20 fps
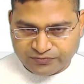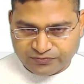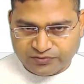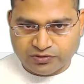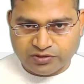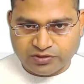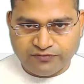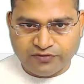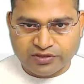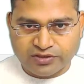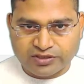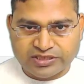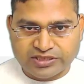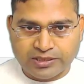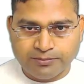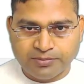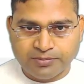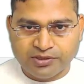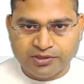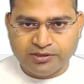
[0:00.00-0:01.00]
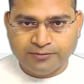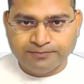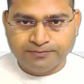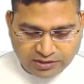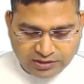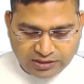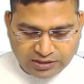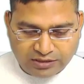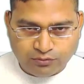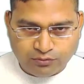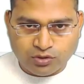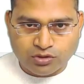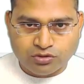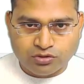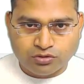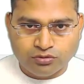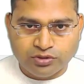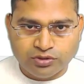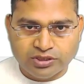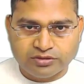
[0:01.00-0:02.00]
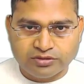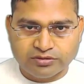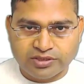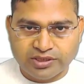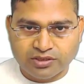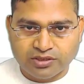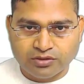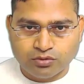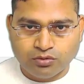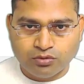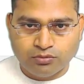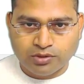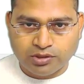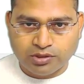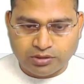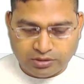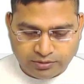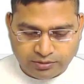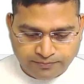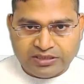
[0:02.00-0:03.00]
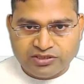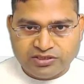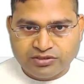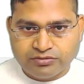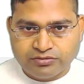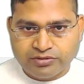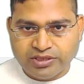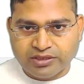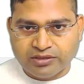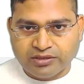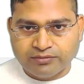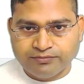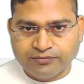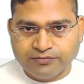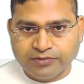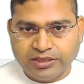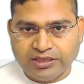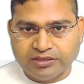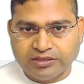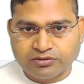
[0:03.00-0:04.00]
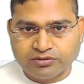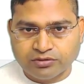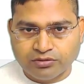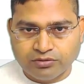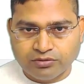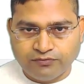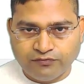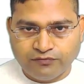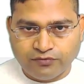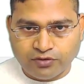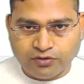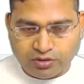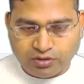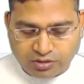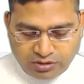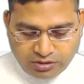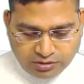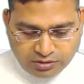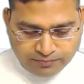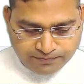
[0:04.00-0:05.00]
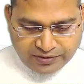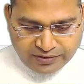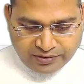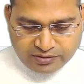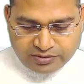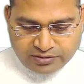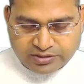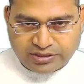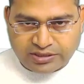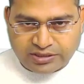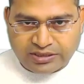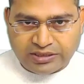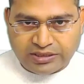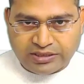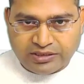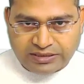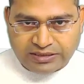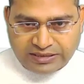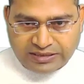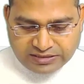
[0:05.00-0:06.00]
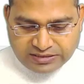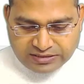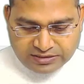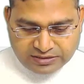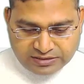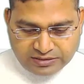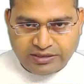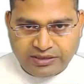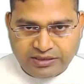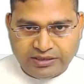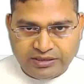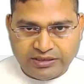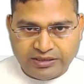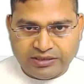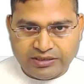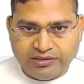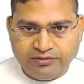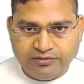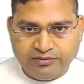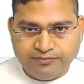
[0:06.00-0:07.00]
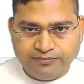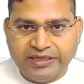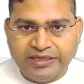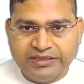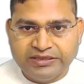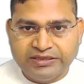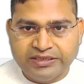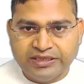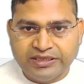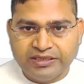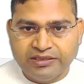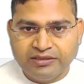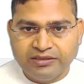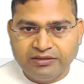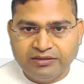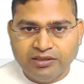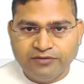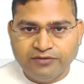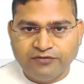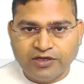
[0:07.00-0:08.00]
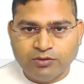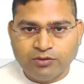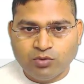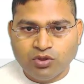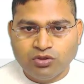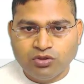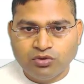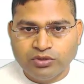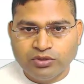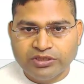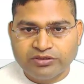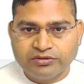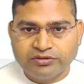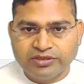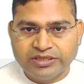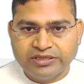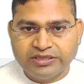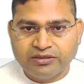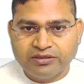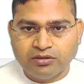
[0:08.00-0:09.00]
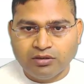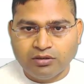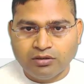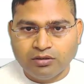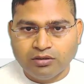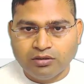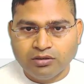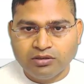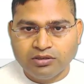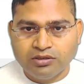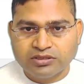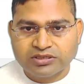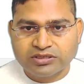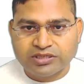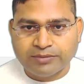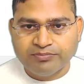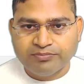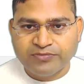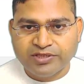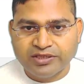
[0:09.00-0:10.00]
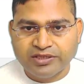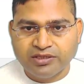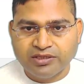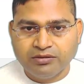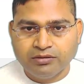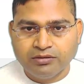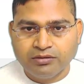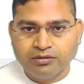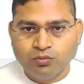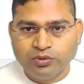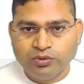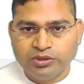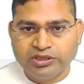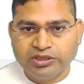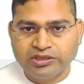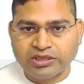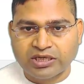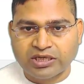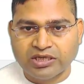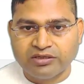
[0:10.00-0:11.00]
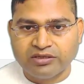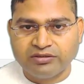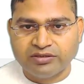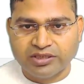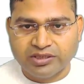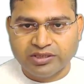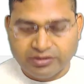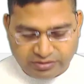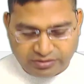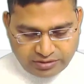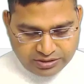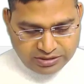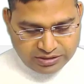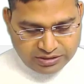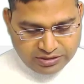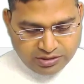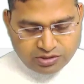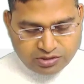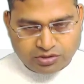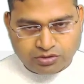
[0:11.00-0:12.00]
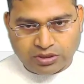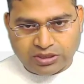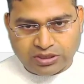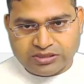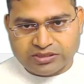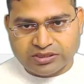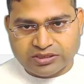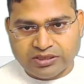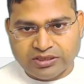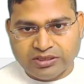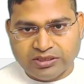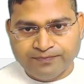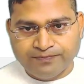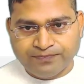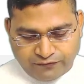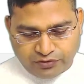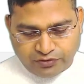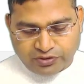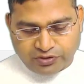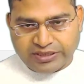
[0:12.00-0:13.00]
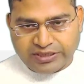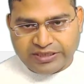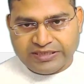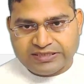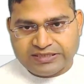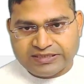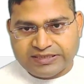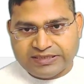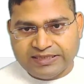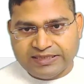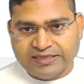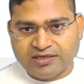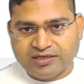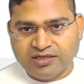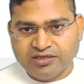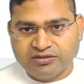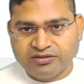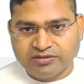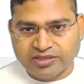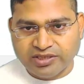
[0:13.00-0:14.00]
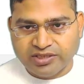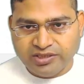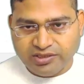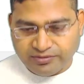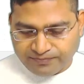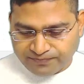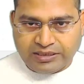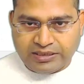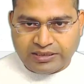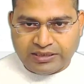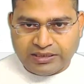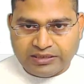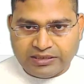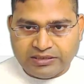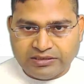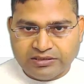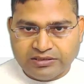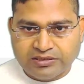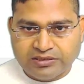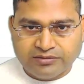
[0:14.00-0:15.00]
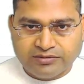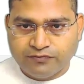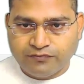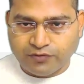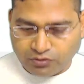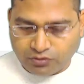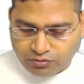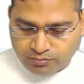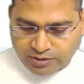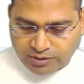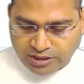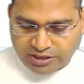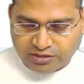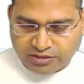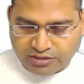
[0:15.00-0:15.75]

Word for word: So say for example, I want to iterate over a string, right? So for say s in, and then if I want to iterate on something within the country, okay, so I'll say for s in country and followed by